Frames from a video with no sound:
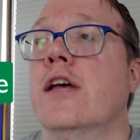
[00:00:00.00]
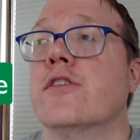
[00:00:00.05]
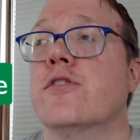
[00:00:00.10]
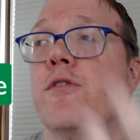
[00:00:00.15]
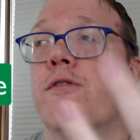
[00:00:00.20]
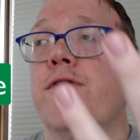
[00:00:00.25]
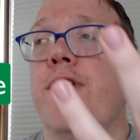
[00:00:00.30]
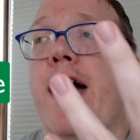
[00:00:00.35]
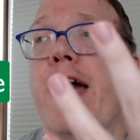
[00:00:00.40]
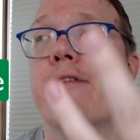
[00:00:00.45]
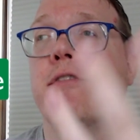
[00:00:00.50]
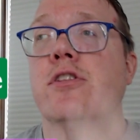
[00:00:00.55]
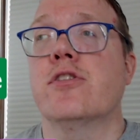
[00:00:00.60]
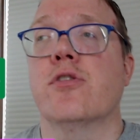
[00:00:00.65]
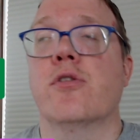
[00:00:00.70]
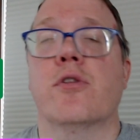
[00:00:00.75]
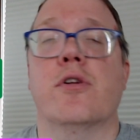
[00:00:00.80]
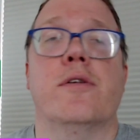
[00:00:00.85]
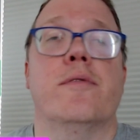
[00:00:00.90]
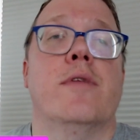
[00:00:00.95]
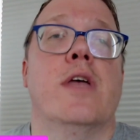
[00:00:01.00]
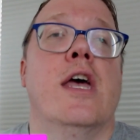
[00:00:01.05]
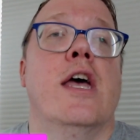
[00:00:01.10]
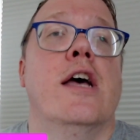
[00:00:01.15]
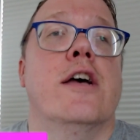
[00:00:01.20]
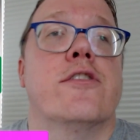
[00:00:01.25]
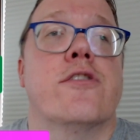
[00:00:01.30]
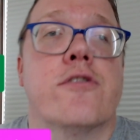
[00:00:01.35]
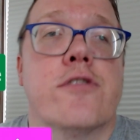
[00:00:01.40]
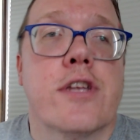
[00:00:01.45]
So five in total.
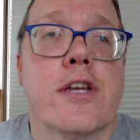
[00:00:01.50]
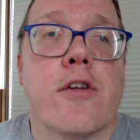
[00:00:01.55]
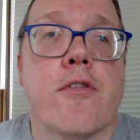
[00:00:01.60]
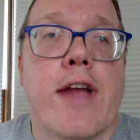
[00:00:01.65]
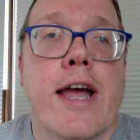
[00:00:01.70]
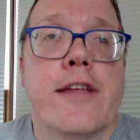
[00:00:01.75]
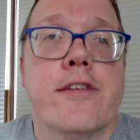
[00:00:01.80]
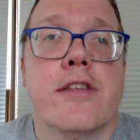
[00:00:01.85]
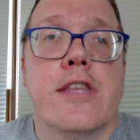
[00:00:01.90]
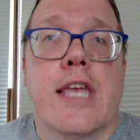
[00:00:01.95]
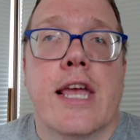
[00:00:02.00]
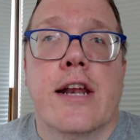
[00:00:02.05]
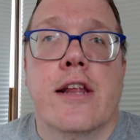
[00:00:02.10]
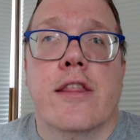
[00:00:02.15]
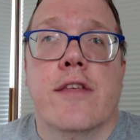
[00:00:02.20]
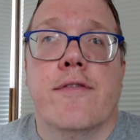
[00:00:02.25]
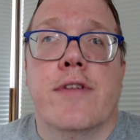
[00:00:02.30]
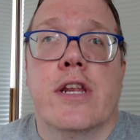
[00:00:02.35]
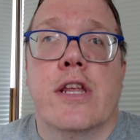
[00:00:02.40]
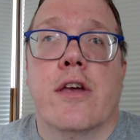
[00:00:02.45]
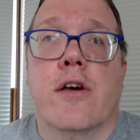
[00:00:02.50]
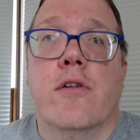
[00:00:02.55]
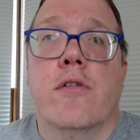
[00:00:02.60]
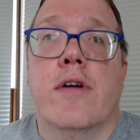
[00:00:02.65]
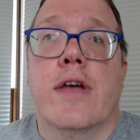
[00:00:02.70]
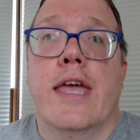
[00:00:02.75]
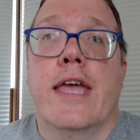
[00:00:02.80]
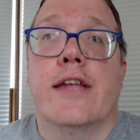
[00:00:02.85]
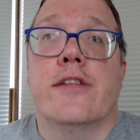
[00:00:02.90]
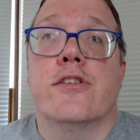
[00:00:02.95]
So stick around to the end of the
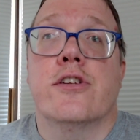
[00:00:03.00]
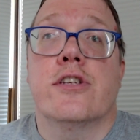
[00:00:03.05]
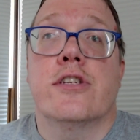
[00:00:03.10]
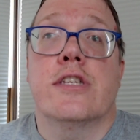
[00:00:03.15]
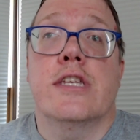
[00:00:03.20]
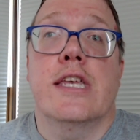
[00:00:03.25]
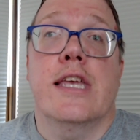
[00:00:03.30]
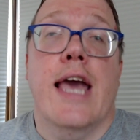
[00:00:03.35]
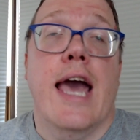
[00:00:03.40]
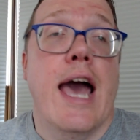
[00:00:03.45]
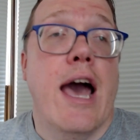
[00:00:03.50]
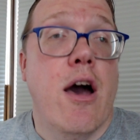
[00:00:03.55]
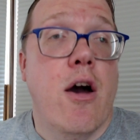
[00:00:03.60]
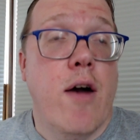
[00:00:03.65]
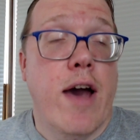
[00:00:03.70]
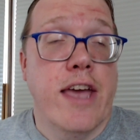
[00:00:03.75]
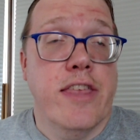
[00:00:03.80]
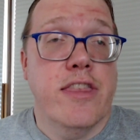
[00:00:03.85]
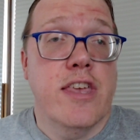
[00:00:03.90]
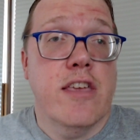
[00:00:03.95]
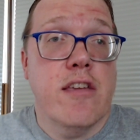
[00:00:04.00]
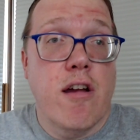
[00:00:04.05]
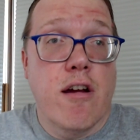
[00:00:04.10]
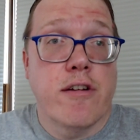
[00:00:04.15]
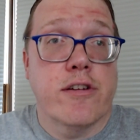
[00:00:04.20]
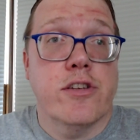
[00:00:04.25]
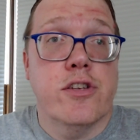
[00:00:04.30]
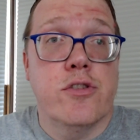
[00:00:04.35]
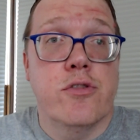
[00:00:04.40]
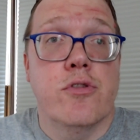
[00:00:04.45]
video and just see how I think
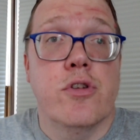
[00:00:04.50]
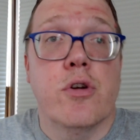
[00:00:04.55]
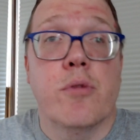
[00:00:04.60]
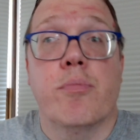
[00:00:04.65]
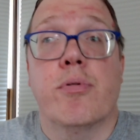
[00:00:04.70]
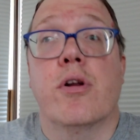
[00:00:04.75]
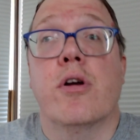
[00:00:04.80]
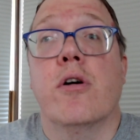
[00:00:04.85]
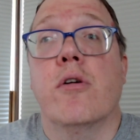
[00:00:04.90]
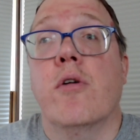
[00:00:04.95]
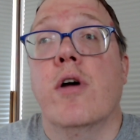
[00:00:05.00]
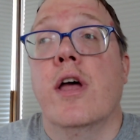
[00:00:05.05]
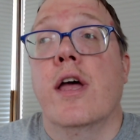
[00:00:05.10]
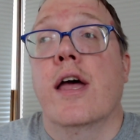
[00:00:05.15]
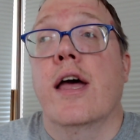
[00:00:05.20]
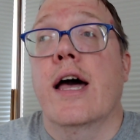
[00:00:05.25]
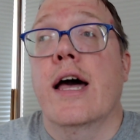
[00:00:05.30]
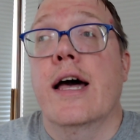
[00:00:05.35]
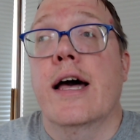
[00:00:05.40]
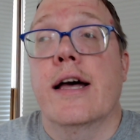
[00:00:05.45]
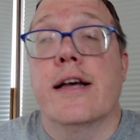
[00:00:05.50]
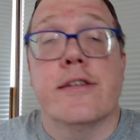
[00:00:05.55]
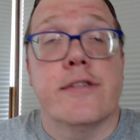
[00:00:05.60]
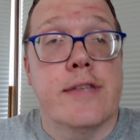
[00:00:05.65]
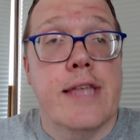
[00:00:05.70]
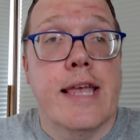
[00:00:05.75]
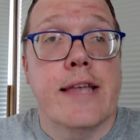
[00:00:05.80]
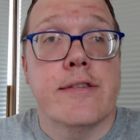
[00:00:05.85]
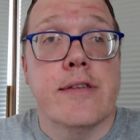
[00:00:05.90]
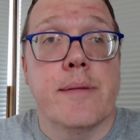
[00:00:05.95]
Arc Studio Pro
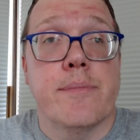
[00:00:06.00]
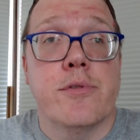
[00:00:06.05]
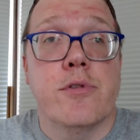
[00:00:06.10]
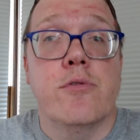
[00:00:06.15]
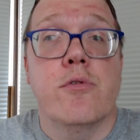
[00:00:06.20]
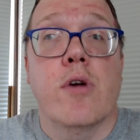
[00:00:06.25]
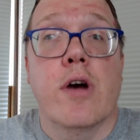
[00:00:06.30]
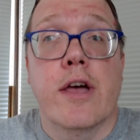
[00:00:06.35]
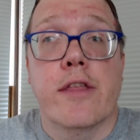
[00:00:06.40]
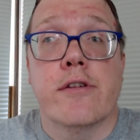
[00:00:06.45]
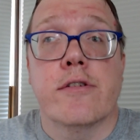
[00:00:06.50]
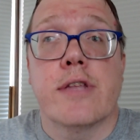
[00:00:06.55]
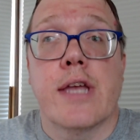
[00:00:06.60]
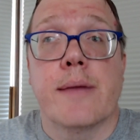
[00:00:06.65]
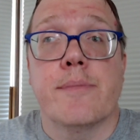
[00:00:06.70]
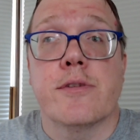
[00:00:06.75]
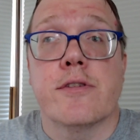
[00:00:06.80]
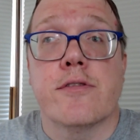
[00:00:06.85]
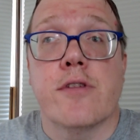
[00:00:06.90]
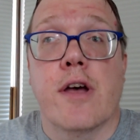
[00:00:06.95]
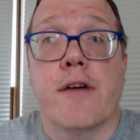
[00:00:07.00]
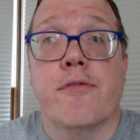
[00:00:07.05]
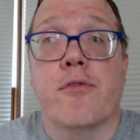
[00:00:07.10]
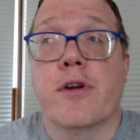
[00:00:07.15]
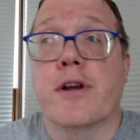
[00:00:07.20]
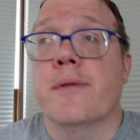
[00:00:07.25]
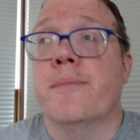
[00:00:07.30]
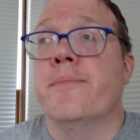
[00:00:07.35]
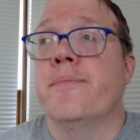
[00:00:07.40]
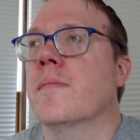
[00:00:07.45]
stands up to other types of
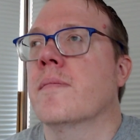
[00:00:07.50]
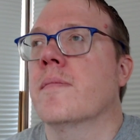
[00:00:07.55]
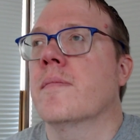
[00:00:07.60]
software.